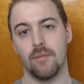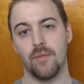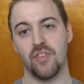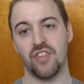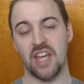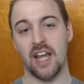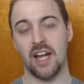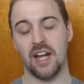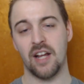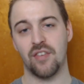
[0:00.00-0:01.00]

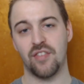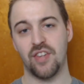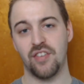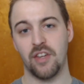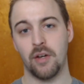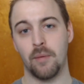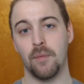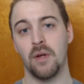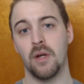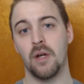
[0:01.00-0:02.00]
Scanning System,
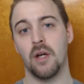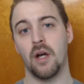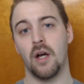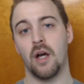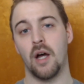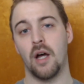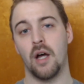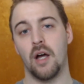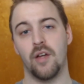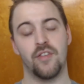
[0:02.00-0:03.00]

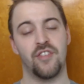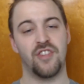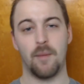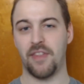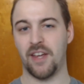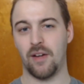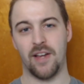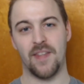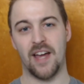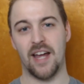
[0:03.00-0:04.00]
something
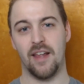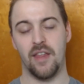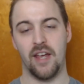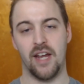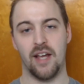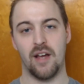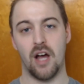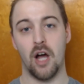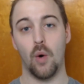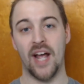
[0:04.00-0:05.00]
like that. The
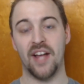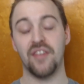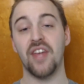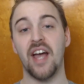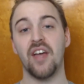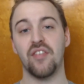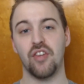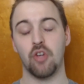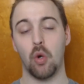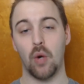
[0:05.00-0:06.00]
OSS
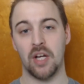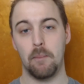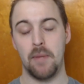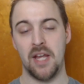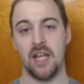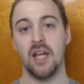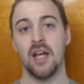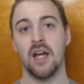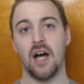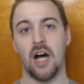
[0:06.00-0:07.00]
is going to be
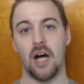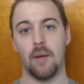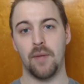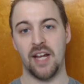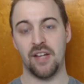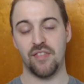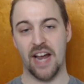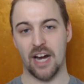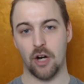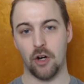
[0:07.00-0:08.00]
its
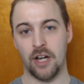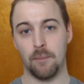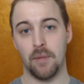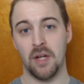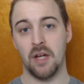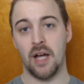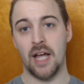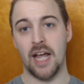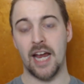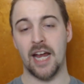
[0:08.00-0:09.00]
acronym.
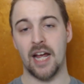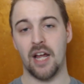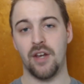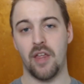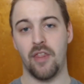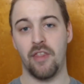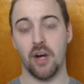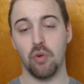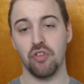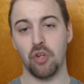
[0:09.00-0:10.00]
And
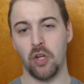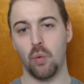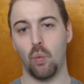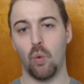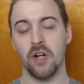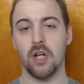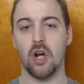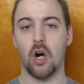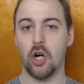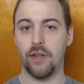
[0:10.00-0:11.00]
there was only one
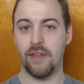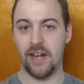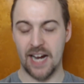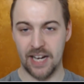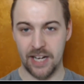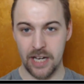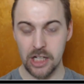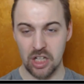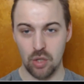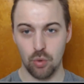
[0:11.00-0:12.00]
car that had
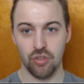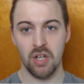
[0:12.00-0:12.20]
issues